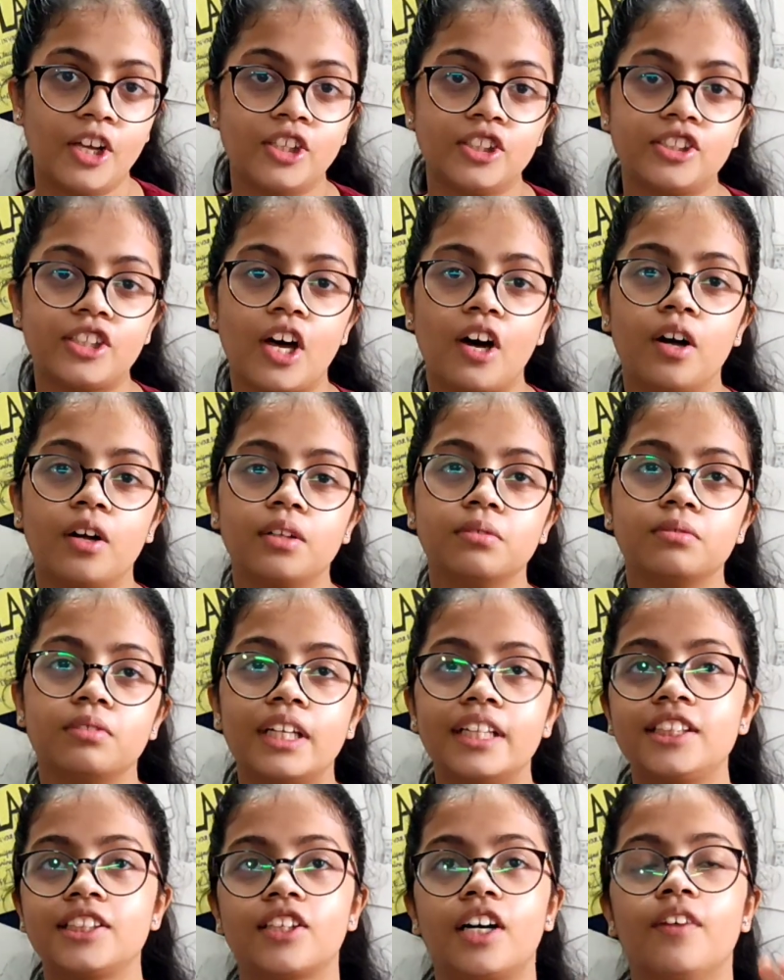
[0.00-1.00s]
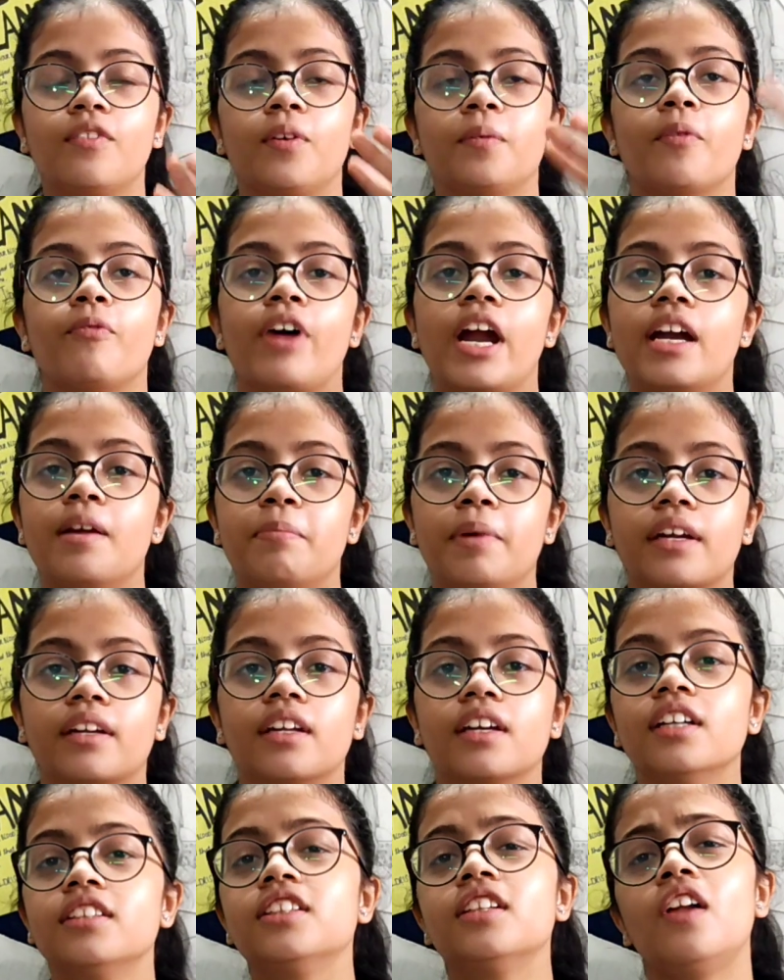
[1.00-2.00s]
So let's start from the very
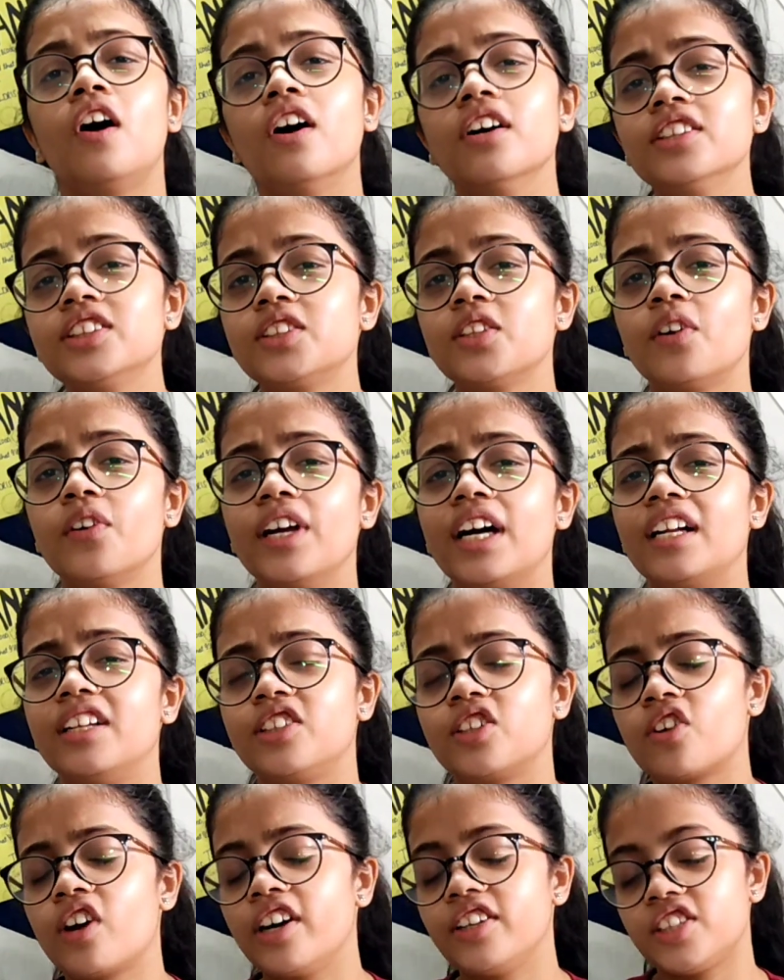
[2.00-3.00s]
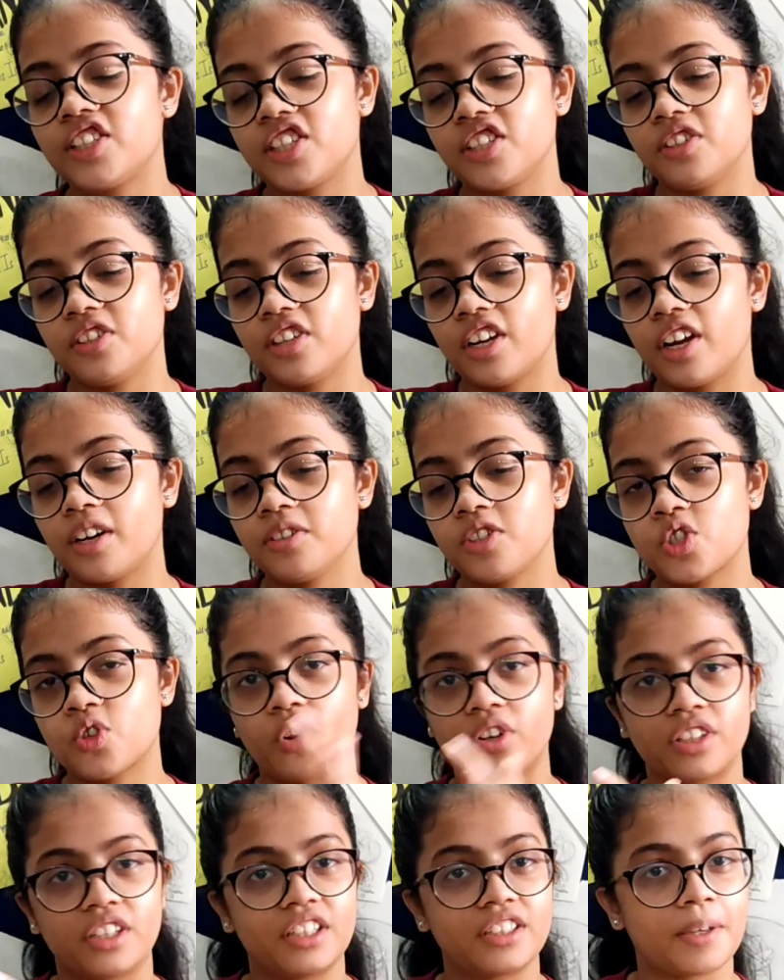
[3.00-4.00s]
beginning. It's a long story. I'll try to,
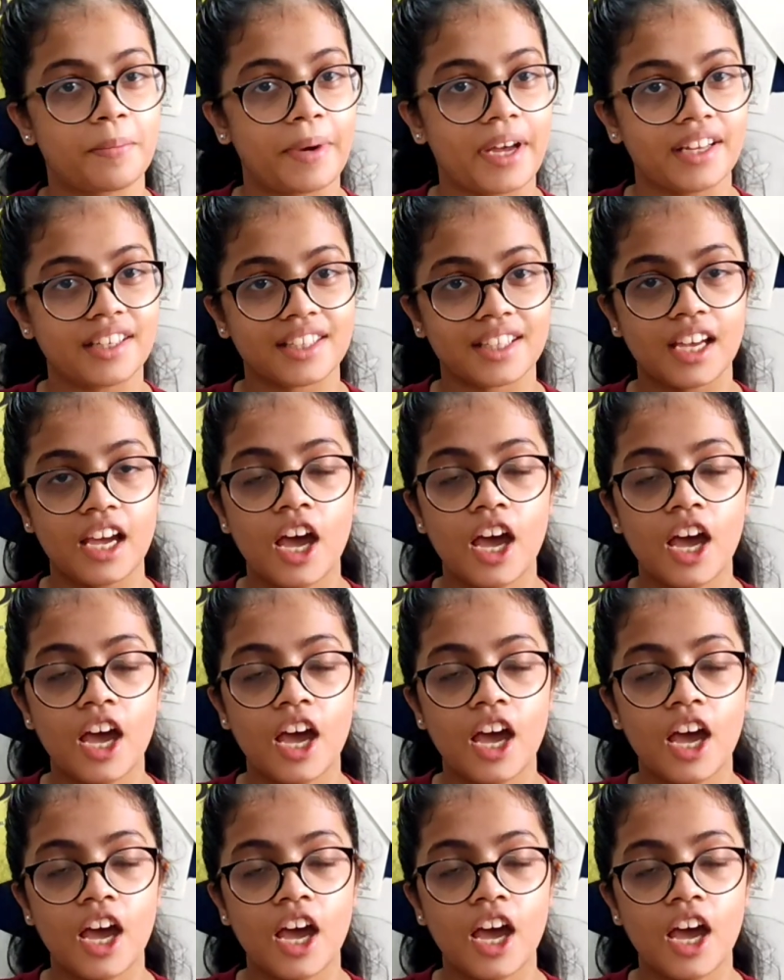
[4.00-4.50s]
shorten it a bit.